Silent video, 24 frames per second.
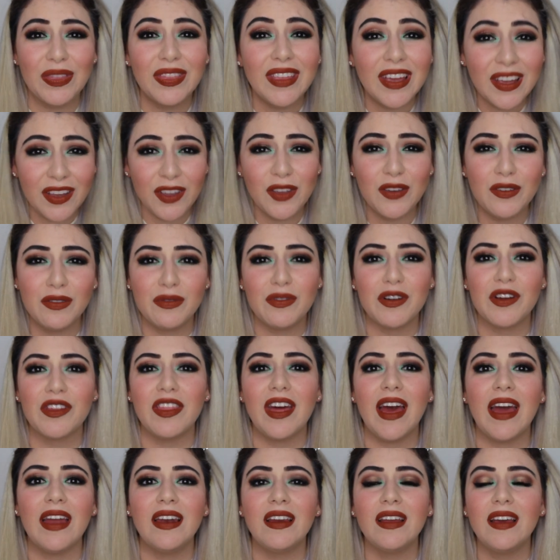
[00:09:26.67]
Thank you for
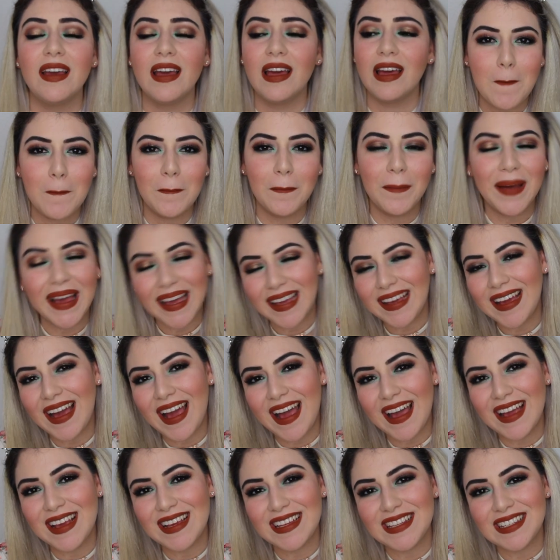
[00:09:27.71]
that. Bye
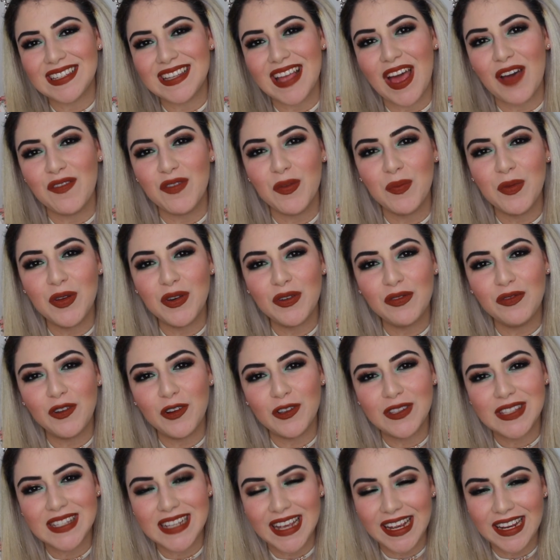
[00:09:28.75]
guys, have a
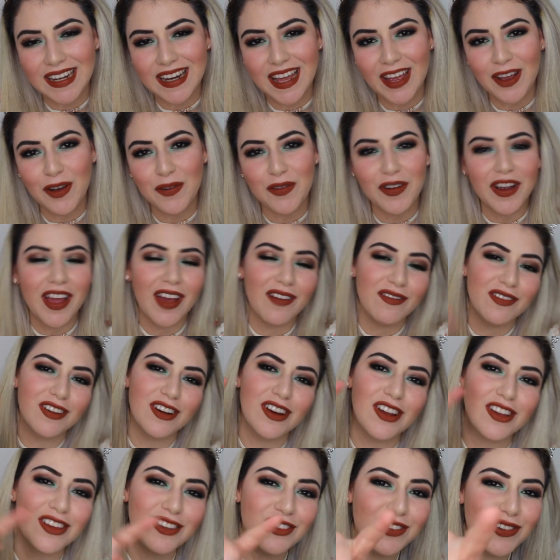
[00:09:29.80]
beautiful day, night,
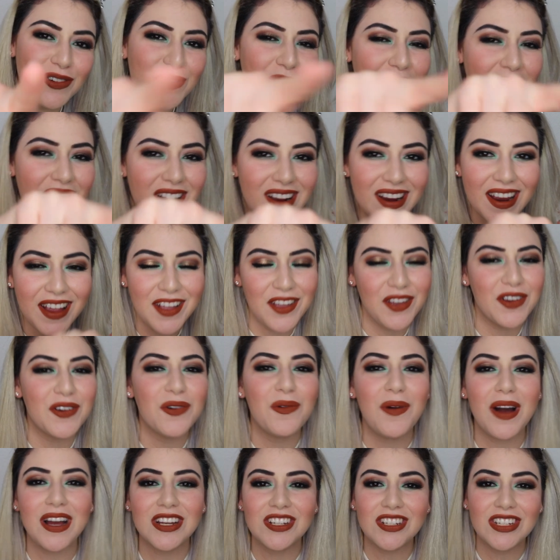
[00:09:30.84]
wherever you are and you're
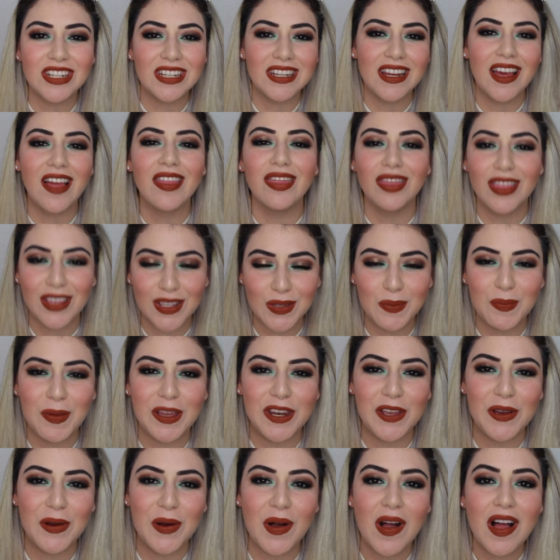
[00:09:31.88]
watching this
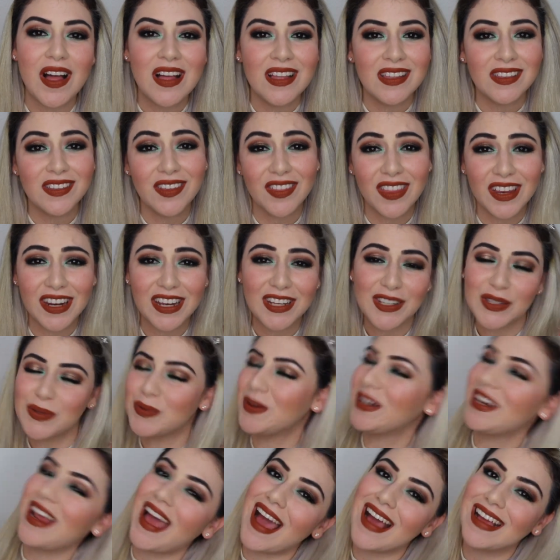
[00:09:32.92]
video. Till the next
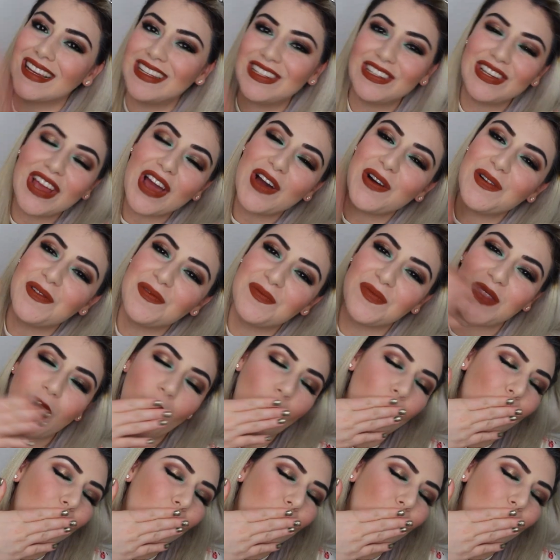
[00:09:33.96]
one, ciao!